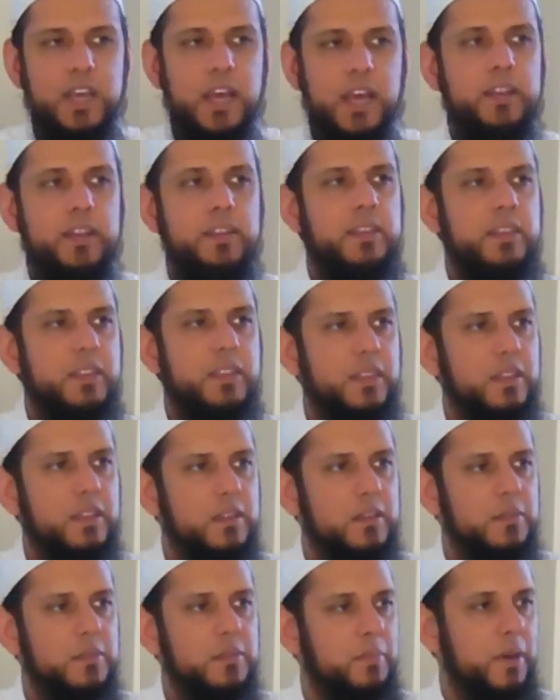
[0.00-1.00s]
10th
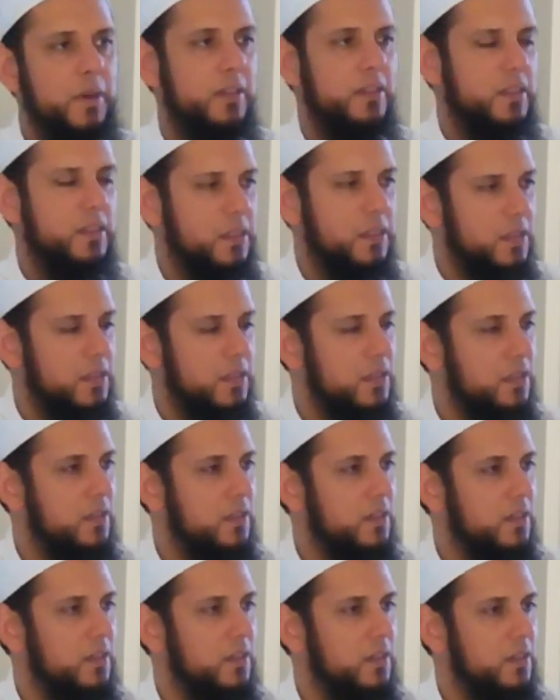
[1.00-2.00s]
month
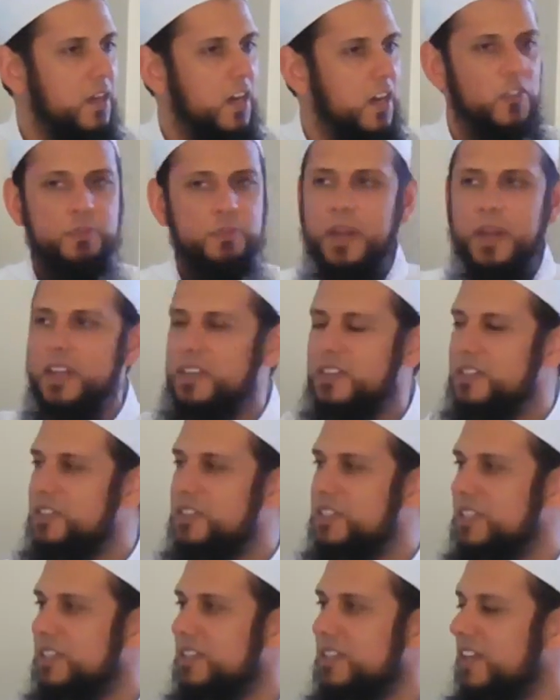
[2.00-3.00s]
of
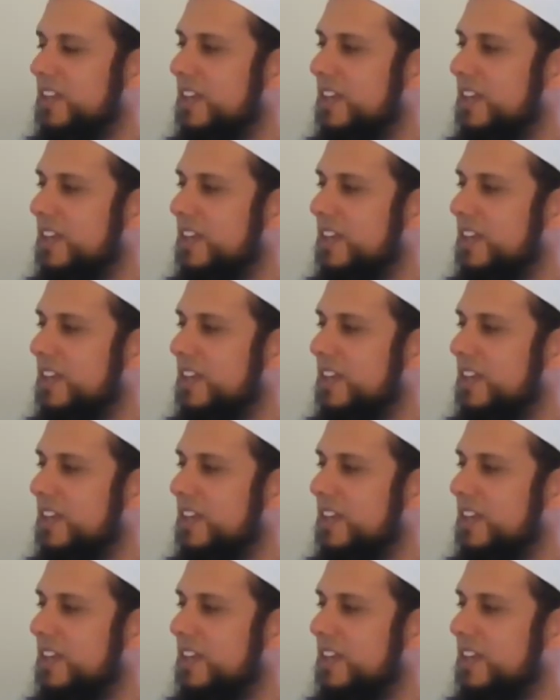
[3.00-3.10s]
pregnancy.